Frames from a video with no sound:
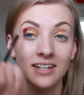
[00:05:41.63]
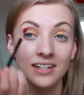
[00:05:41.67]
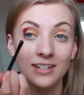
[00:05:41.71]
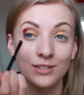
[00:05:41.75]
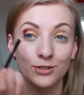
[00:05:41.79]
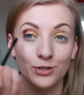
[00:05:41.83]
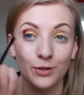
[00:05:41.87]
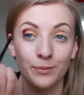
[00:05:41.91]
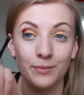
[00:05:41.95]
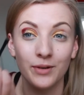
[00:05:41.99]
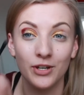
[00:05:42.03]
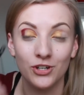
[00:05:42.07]

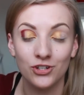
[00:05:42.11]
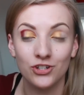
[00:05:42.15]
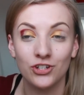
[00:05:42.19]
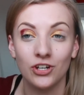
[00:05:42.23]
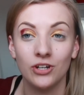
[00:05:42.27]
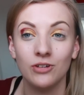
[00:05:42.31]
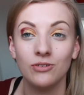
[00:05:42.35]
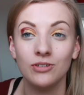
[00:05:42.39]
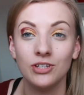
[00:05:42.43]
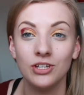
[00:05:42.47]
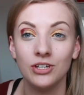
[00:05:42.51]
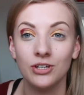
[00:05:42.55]
So I'm going to show
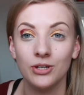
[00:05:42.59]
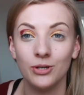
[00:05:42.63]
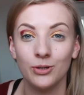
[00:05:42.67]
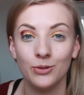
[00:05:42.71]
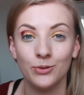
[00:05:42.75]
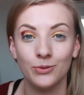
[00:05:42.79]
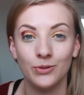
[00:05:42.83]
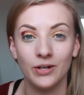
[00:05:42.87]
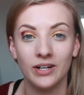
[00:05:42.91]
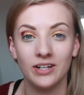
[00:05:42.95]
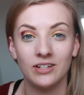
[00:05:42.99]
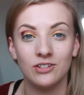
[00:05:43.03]

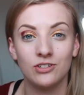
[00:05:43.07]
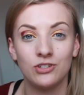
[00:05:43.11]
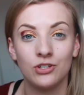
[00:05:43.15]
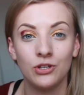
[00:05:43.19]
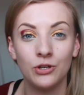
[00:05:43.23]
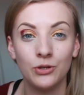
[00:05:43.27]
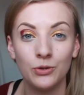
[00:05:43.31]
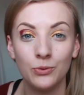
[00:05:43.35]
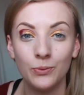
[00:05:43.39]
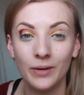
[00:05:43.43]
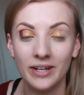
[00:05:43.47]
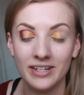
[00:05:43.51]
you
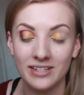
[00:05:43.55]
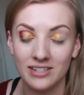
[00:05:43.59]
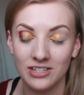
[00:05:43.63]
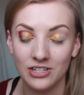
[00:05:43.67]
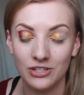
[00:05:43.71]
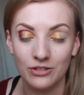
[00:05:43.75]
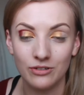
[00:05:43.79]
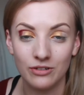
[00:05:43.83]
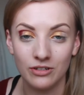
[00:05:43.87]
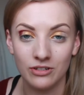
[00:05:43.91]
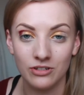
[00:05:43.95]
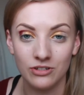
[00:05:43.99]
2 ways that
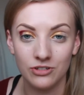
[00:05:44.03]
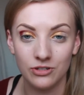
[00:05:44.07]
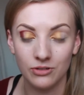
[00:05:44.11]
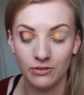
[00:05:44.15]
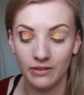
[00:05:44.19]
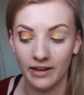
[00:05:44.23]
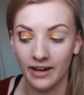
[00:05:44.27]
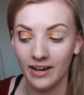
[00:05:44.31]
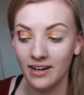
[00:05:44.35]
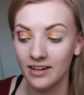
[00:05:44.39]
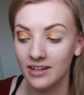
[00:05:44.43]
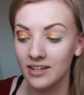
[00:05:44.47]
you can do
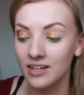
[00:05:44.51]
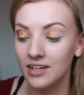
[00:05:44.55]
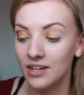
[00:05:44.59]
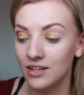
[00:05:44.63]
that.